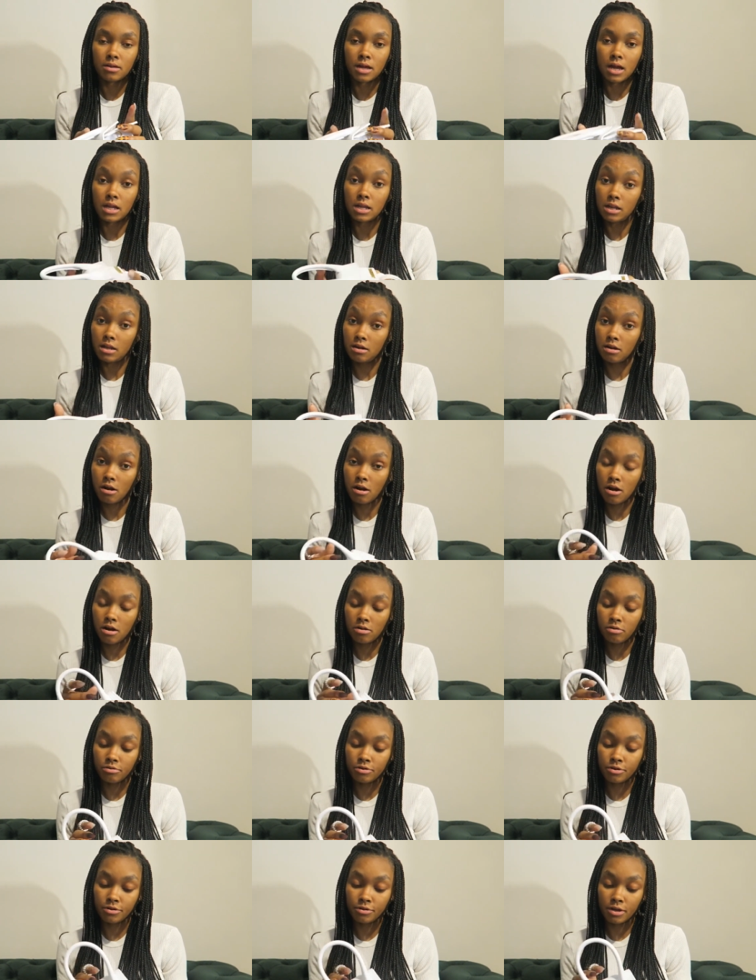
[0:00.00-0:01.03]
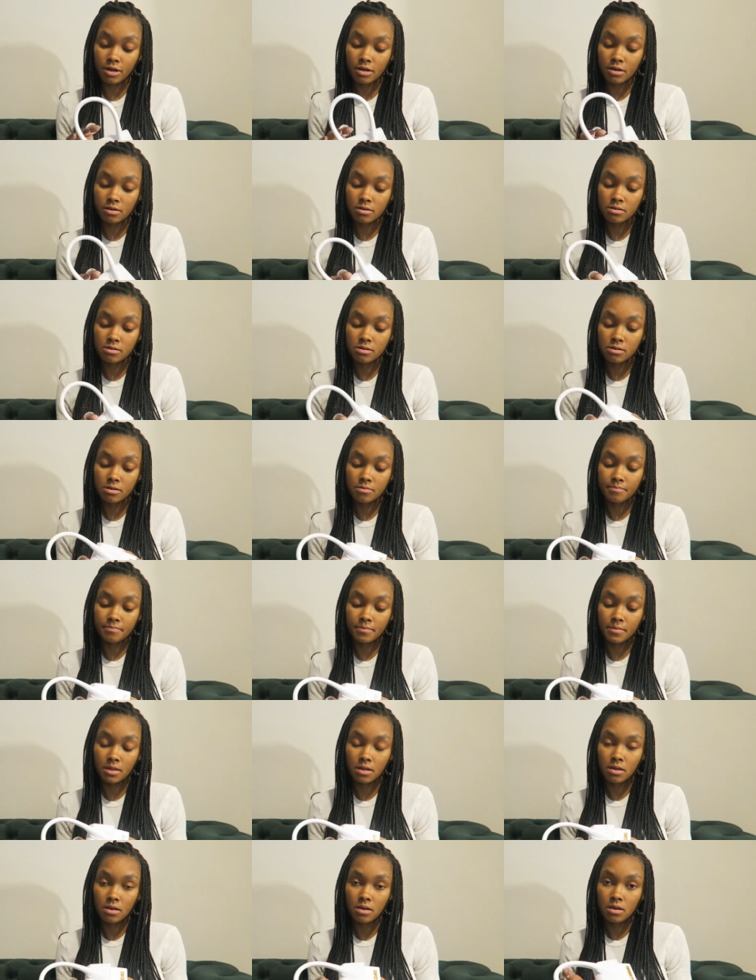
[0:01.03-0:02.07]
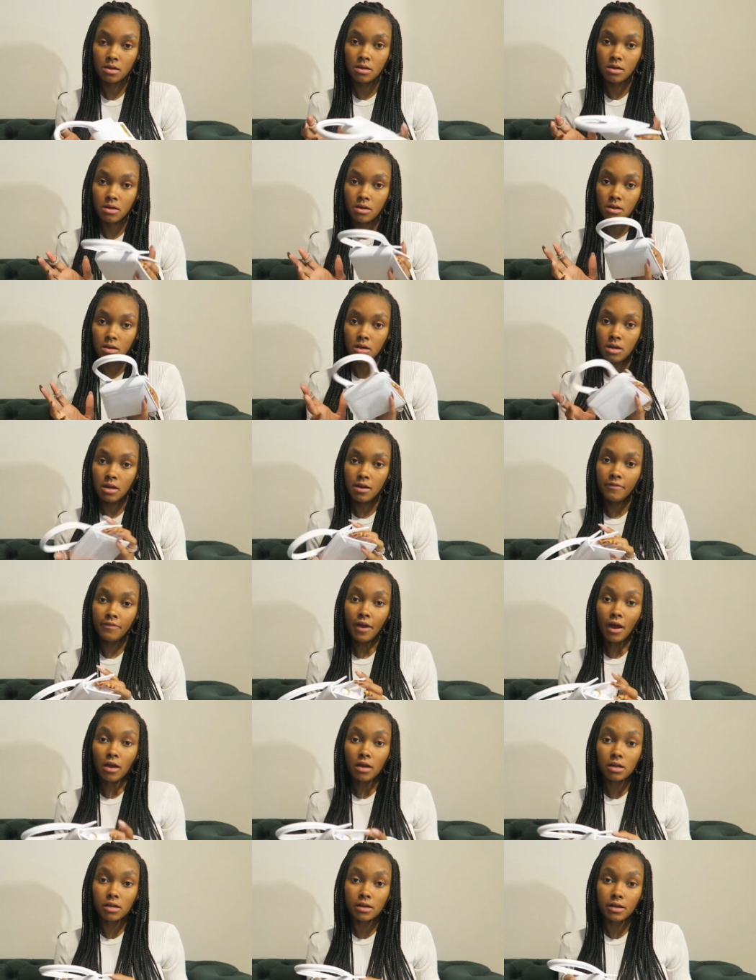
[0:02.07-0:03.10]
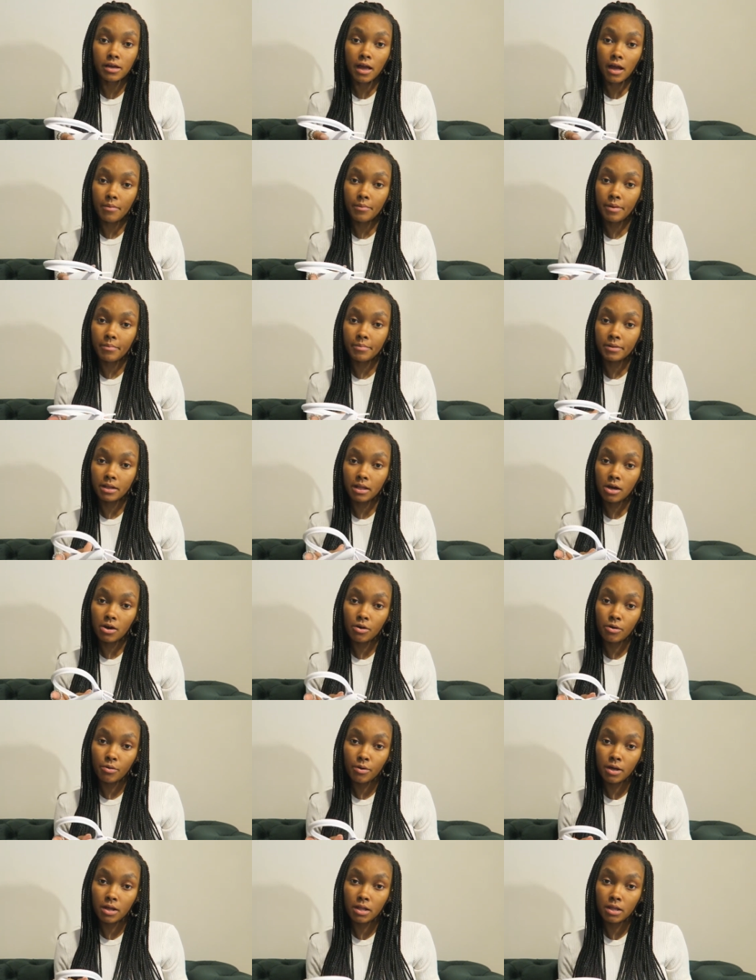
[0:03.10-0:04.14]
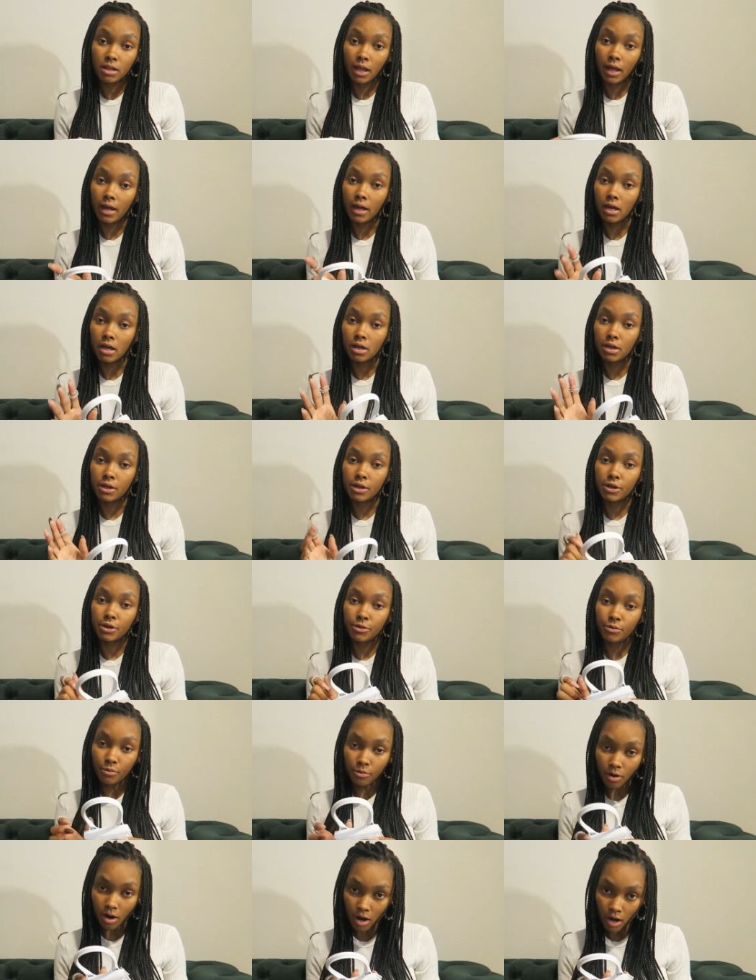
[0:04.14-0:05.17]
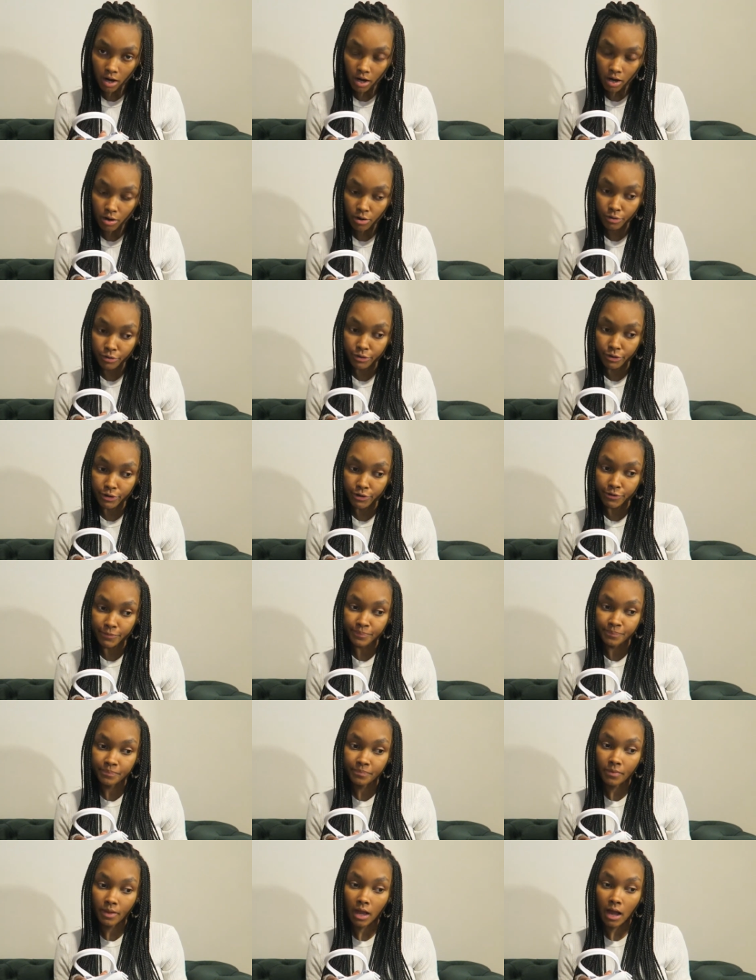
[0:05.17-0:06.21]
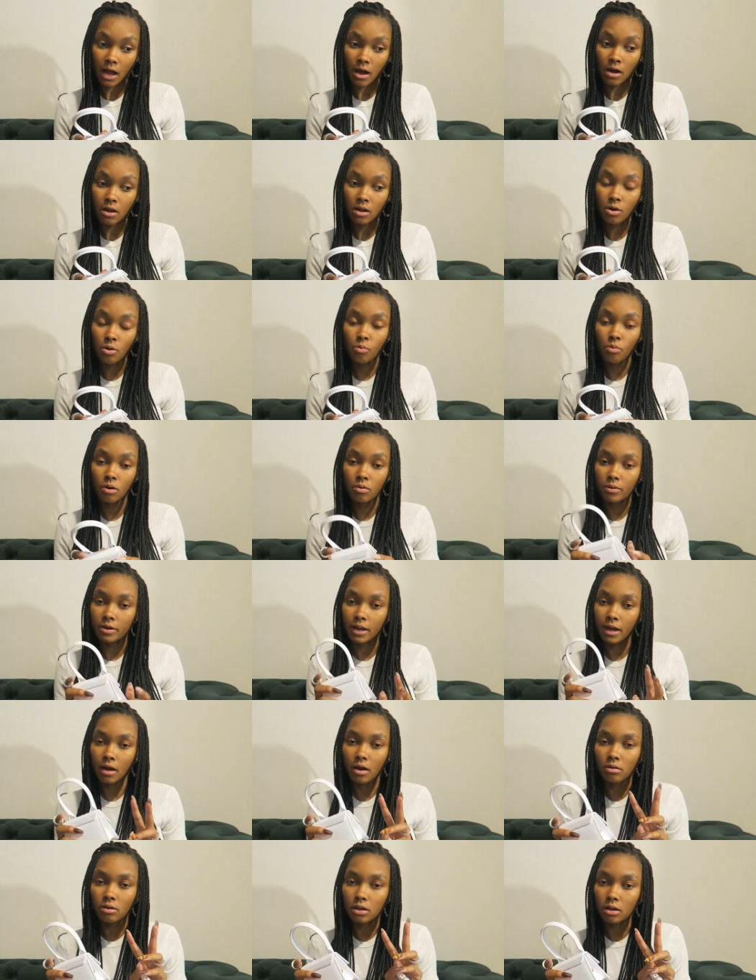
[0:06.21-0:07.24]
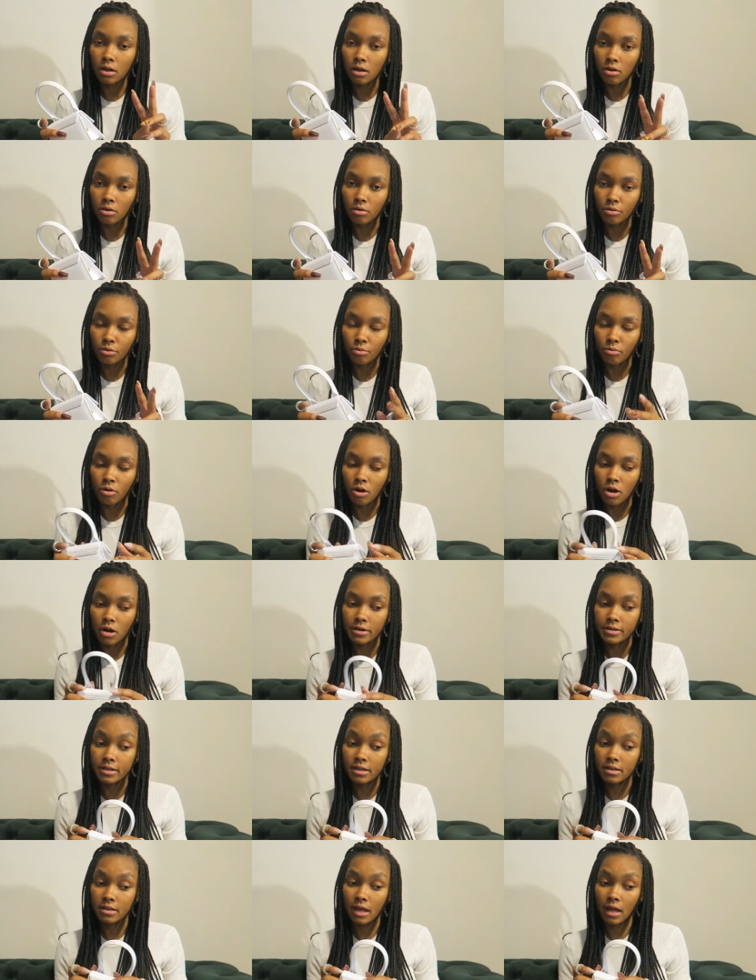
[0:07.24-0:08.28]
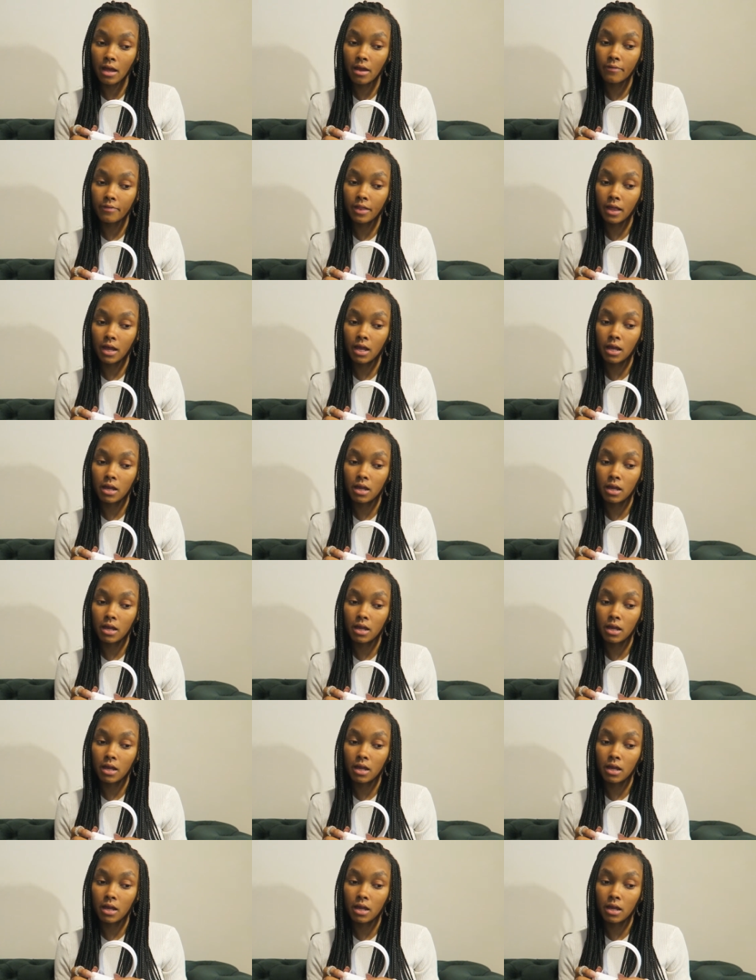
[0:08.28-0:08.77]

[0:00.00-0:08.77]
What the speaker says: I need a card holder, you guys. If y'all could comment below a cute card holder. I don't want one that only can hold 2 cards, because I have